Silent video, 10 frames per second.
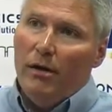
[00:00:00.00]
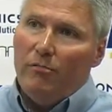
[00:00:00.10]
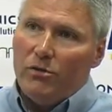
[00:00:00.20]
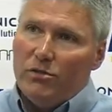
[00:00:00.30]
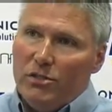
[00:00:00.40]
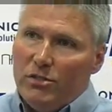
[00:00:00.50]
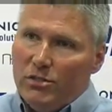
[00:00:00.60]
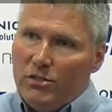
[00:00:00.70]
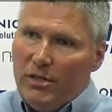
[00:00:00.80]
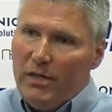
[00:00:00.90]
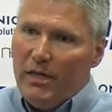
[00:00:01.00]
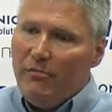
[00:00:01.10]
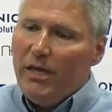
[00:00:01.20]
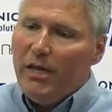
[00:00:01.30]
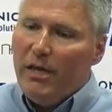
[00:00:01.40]
versus
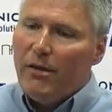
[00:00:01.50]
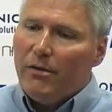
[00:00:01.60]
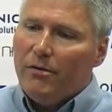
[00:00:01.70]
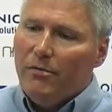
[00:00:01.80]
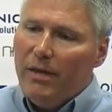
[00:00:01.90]
even here,